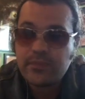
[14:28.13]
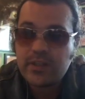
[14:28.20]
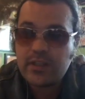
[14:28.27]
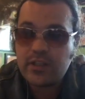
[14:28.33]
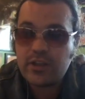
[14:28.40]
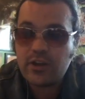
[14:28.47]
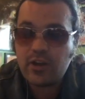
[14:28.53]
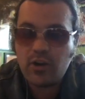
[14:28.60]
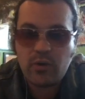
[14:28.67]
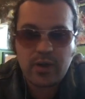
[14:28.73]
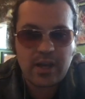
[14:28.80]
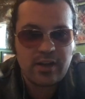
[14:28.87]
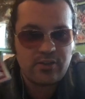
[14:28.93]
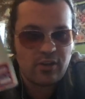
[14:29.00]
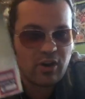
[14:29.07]
you know,
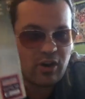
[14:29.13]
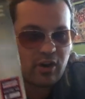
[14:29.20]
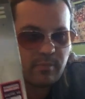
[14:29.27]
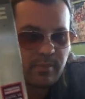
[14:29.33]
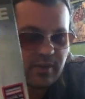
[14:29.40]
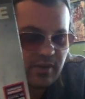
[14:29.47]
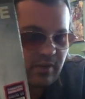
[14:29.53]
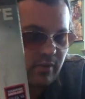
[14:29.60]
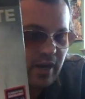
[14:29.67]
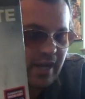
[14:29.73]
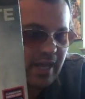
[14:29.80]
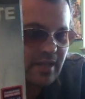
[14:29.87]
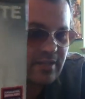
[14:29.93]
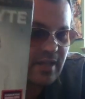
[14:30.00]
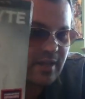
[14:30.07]
got his arm, his right
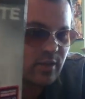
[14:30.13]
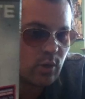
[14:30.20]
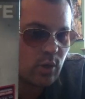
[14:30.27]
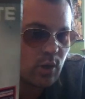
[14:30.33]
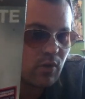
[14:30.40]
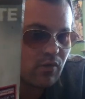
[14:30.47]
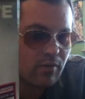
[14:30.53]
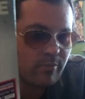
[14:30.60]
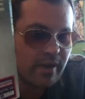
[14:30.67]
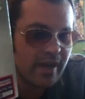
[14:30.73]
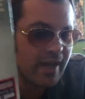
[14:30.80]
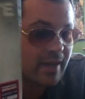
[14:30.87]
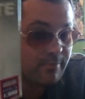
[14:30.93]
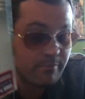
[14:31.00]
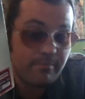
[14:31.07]
hand taken over
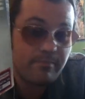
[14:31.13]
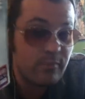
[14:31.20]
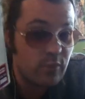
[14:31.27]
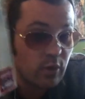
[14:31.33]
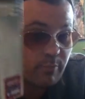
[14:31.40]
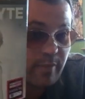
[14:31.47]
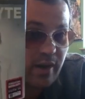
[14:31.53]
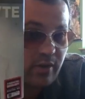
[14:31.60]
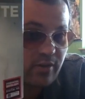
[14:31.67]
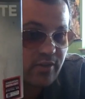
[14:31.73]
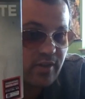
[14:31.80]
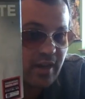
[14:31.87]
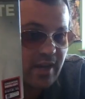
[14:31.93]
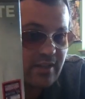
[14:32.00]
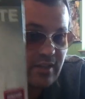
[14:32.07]
by, you know,
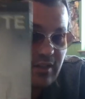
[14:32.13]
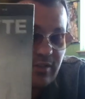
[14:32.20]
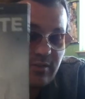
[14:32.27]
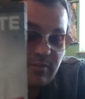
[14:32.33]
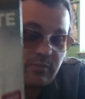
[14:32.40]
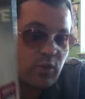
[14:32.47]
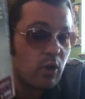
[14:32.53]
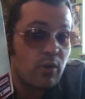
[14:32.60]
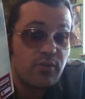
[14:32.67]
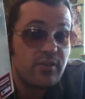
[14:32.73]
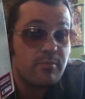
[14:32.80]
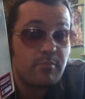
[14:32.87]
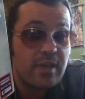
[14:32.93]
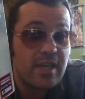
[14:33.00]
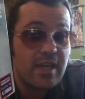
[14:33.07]
Parasite, and calls
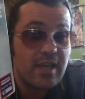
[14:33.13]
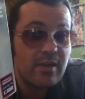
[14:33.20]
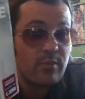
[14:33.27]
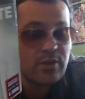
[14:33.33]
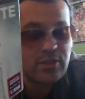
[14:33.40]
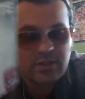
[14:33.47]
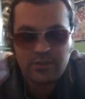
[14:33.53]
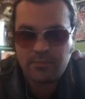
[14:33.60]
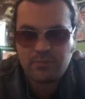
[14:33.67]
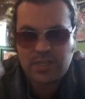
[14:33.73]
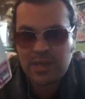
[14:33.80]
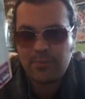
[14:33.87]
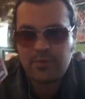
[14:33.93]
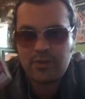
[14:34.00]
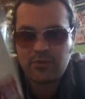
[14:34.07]
it Migi, which is
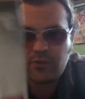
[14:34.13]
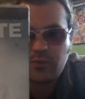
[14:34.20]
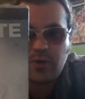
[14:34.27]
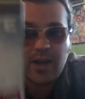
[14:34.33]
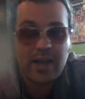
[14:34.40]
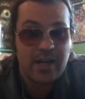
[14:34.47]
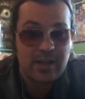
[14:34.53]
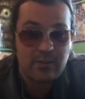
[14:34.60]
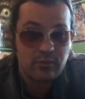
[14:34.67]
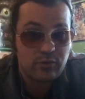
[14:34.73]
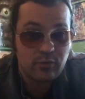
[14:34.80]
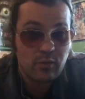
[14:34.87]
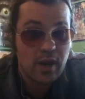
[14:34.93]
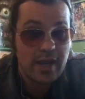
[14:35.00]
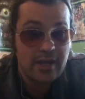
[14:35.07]
Japanese for
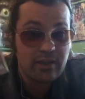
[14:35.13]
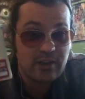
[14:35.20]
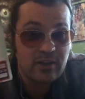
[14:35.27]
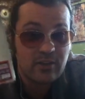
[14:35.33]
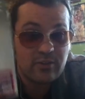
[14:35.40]
right, you know.